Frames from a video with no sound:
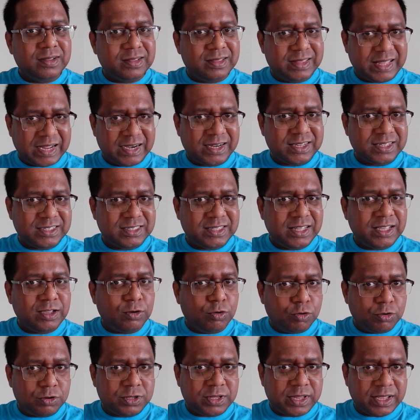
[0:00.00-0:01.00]
that is the
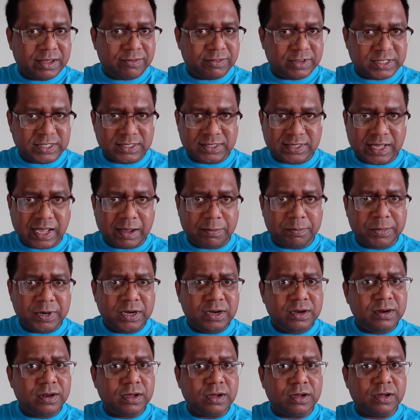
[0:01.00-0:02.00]
good thing which has
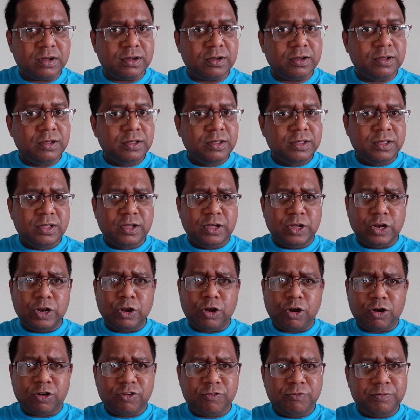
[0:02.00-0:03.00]
happened.
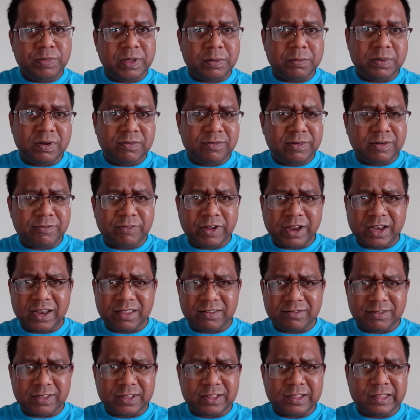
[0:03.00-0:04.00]
Lot of people were
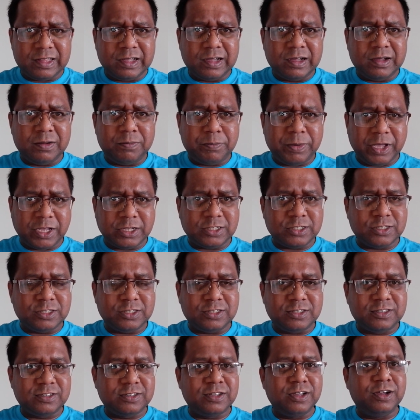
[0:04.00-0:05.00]
waiting with
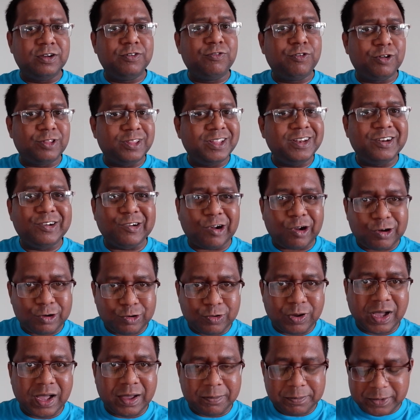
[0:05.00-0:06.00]
patience for the draw
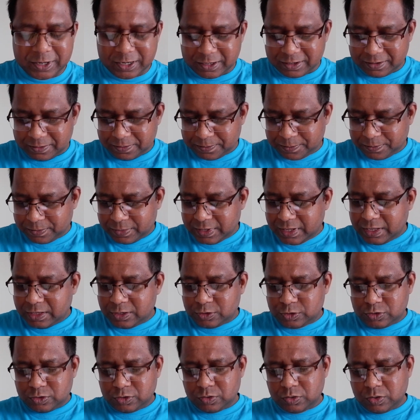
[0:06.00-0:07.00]
to happen.
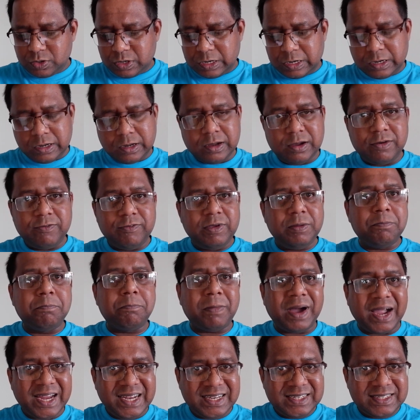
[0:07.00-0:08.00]
So we
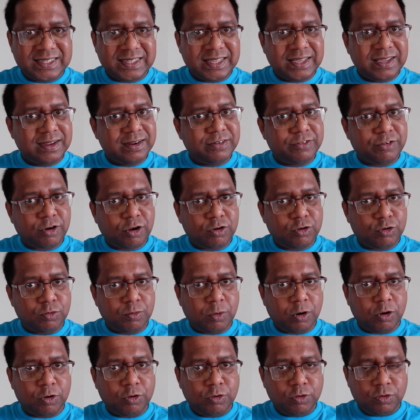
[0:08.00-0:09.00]
might see a draw
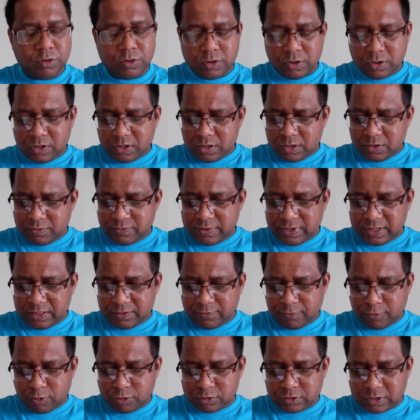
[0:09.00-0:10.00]
tomorrow with
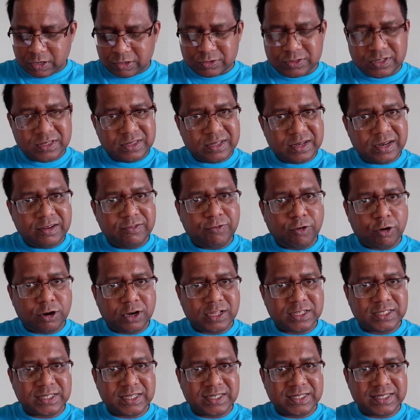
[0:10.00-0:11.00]

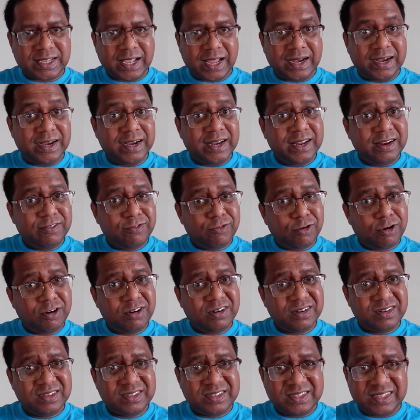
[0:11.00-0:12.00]
4346 candidate for
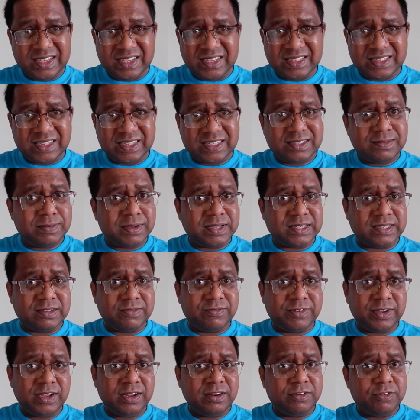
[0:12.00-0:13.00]
CEC
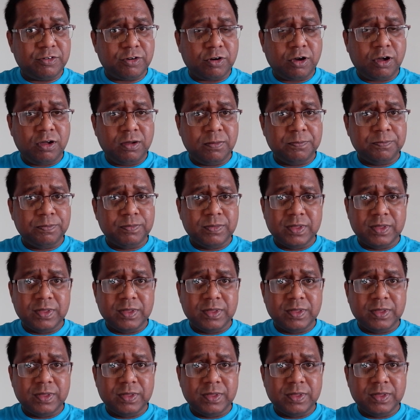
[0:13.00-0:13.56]
specific draw